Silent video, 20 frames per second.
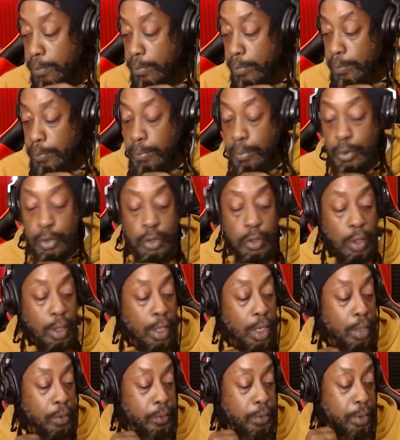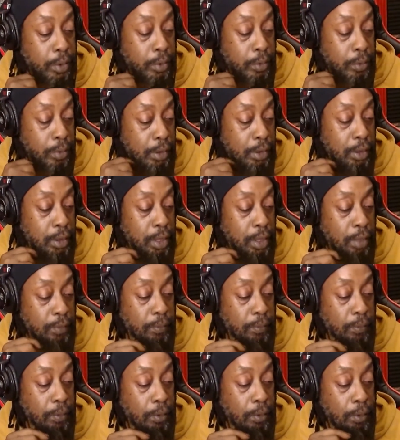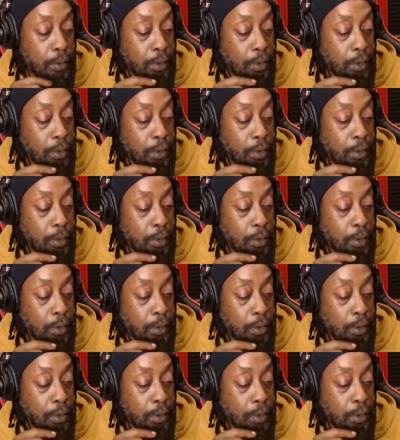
push your career to the next level.